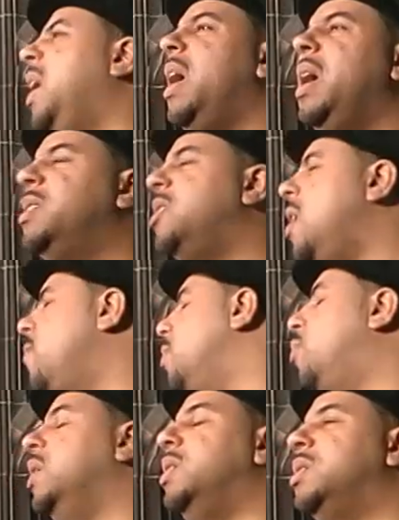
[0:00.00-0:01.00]
aunts,
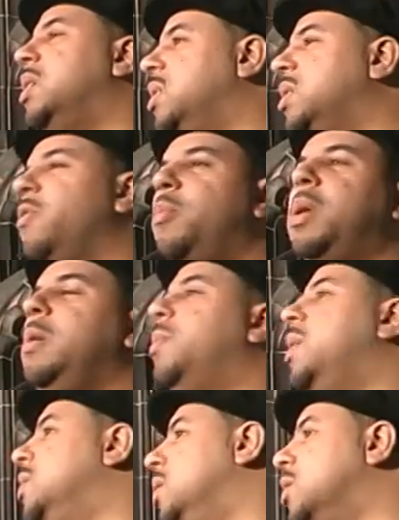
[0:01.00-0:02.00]
everybody sings, everybody
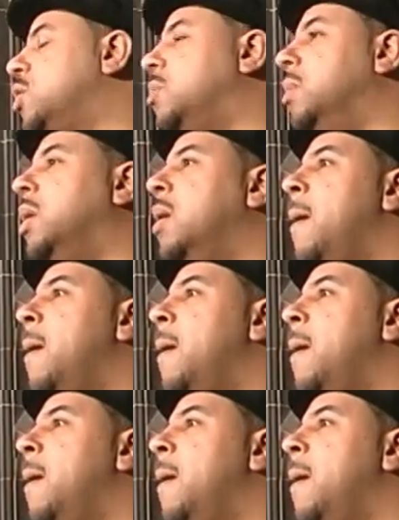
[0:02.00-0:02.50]
plays an instrument.